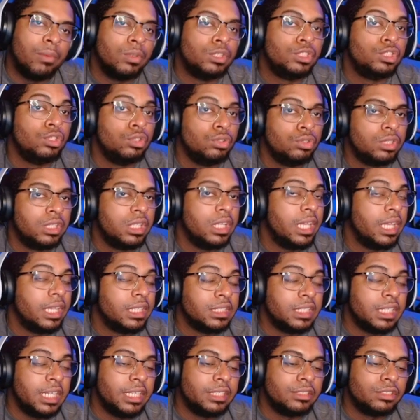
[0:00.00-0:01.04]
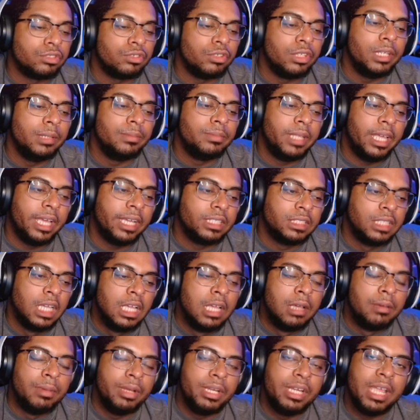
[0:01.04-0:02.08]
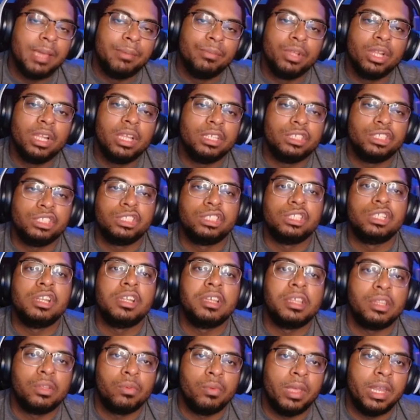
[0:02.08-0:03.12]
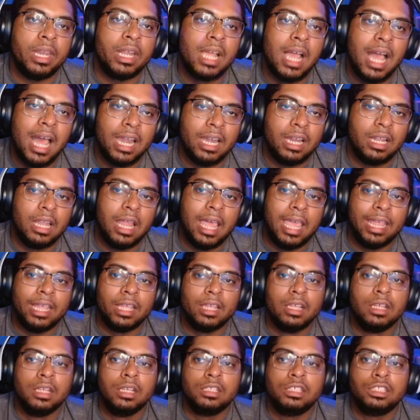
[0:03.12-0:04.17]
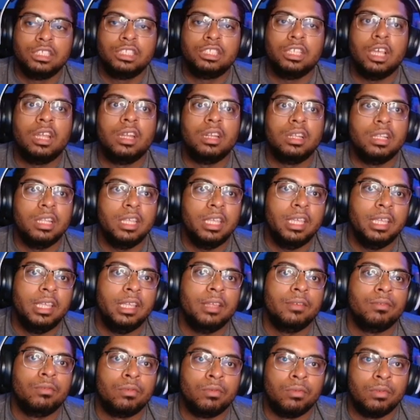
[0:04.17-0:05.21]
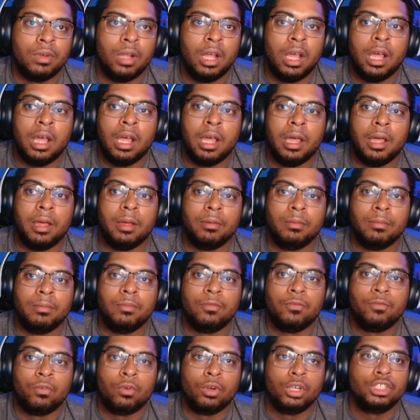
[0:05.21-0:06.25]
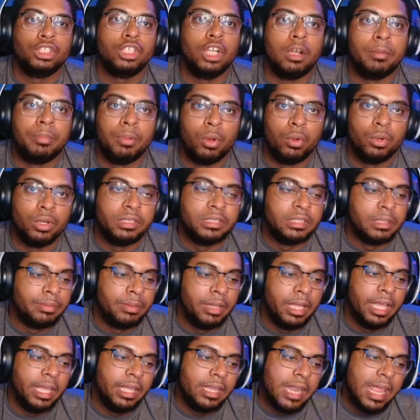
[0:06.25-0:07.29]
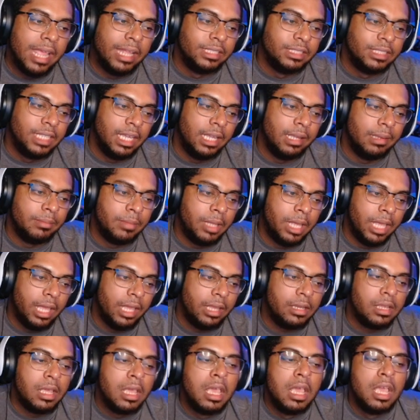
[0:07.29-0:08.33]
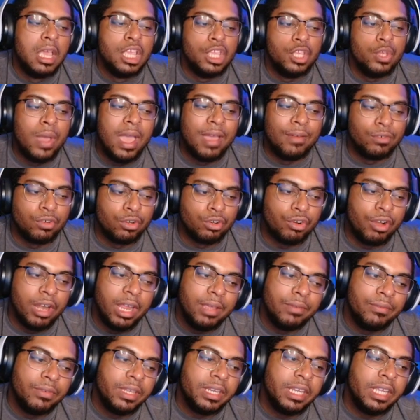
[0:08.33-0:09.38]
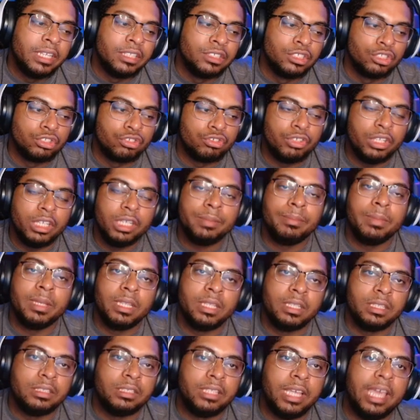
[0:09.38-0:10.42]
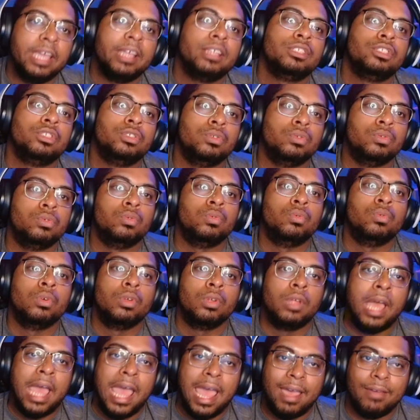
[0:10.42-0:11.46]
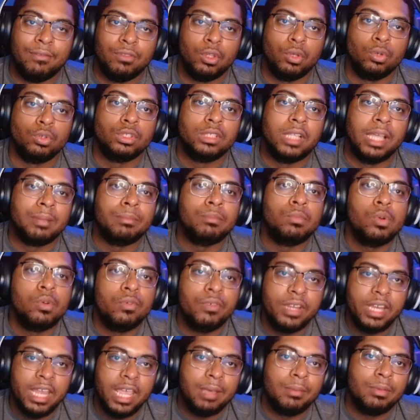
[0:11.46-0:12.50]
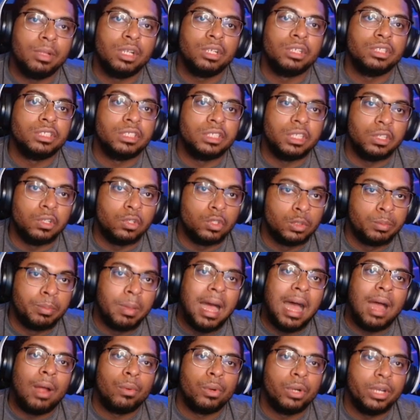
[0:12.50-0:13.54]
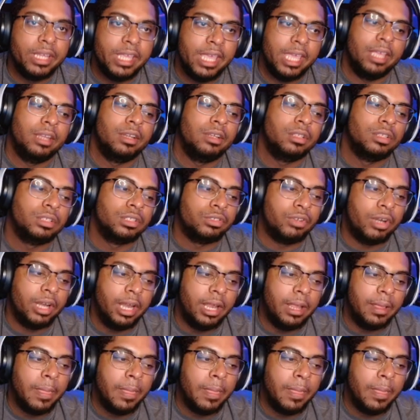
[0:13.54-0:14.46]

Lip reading: Which usually isn't in Scream decks, but Nebula is just another way to kind of like subtly force your opponent to play in that same lane. You have Kraven and Scream in the deck to have those like move enablers and those power gainers, right?